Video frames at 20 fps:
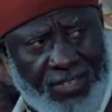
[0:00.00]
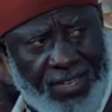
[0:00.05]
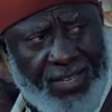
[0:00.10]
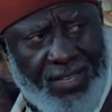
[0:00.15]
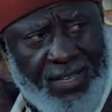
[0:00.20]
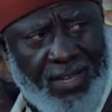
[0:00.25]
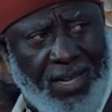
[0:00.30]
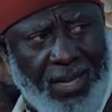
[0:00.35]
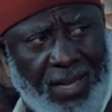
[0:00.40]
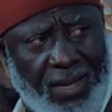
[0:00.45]
said
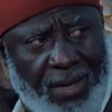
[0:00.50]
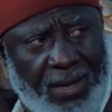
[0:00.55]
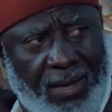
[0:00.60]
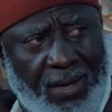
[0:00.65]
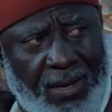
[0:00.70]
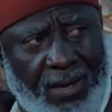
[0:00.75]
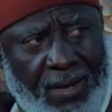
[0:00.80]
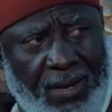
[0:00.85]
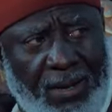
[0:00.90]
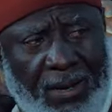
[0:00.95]
here?
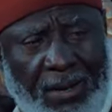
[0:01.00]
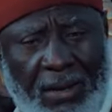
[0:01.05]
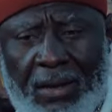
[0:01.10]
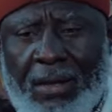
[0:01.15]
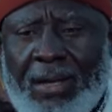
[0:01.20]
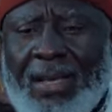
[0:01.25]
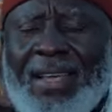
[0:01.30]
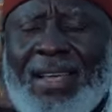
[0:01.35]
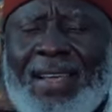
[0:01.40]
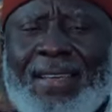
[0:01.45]

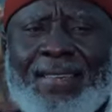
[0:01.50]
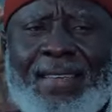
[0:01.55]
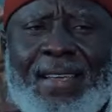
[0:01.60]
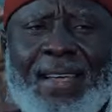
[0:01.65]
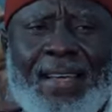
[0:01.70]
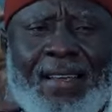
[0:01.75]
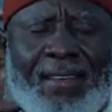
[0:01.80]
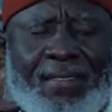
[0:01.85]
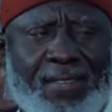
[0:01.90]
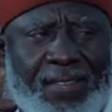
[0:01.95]

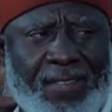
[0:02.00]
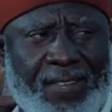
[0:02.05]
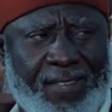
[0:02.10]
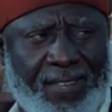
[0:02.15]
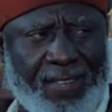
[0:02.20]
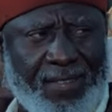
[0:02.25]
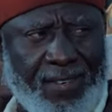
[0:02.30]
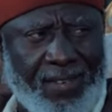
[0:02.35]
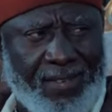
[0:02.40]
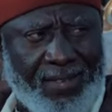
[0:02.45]
Eze
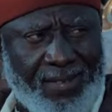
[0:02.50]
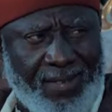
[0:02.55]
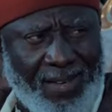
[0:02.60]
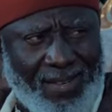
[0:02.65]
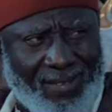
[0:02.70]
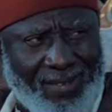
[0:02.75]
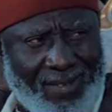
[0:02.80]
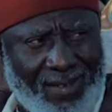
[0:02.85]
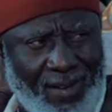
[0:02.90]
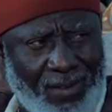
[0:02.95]
assisted
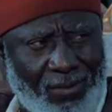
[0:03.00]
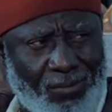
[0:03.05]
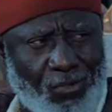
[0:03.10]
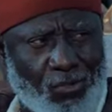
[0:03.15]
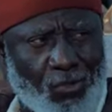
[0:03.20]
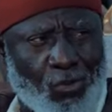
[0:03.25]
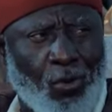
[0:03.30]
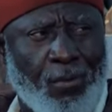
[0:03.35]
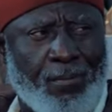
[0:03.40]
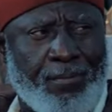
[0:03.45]
that girl
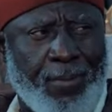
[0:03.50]
so